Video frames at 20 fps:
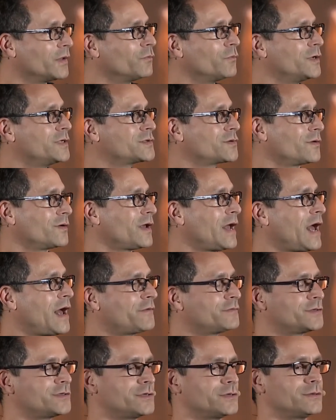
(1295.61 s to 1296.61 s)
and we sort of
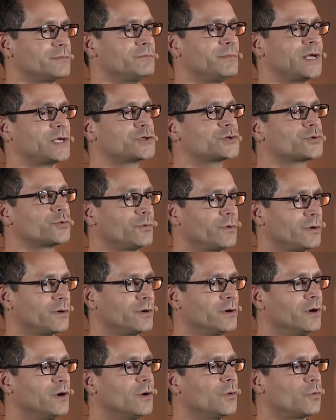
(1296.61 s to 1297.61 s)
have to make
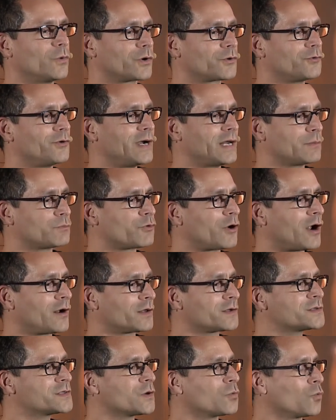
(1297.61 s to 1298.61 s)
sure we're creating
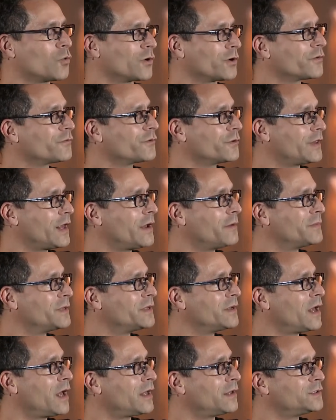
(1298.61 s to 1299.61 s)
products that work for them
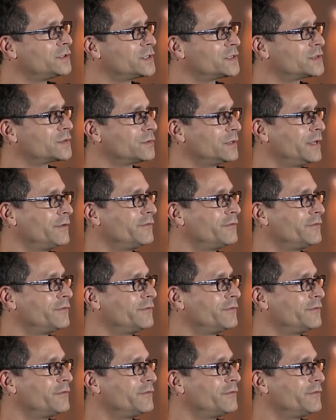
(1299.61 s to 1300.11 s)
and not just yeah.